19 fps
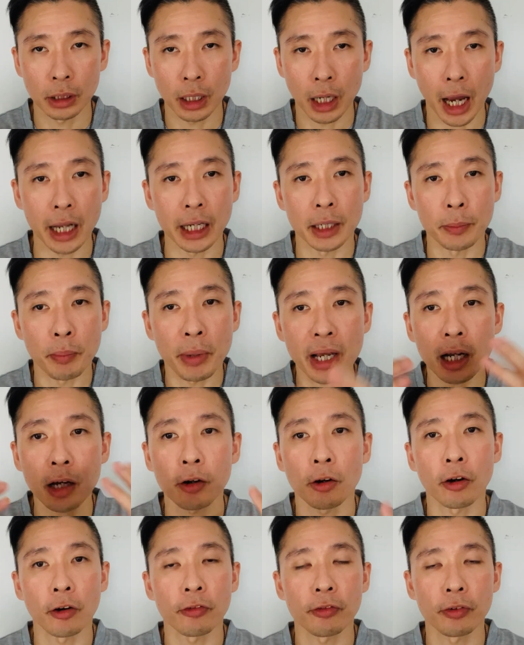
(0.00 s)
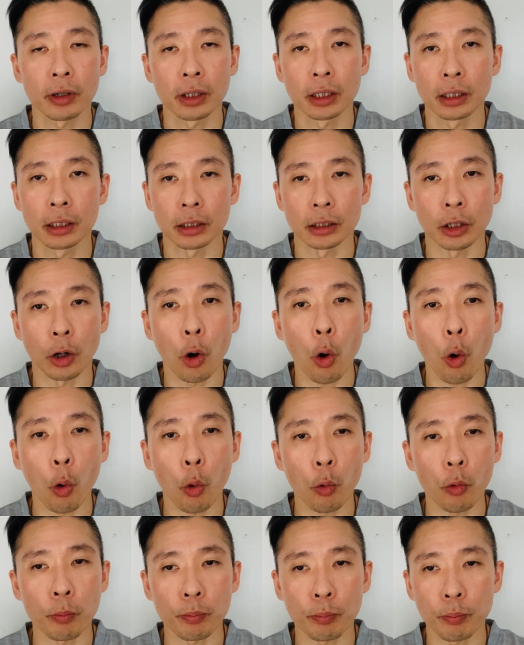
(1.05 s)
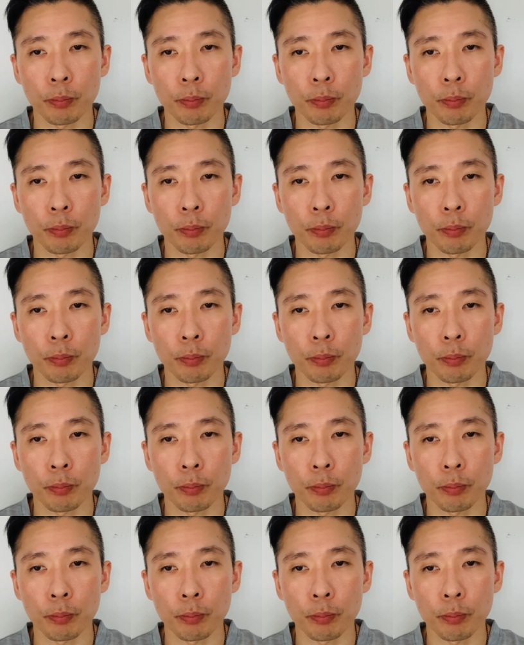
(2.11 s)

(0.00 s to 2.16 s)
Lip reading: and it made out of the whole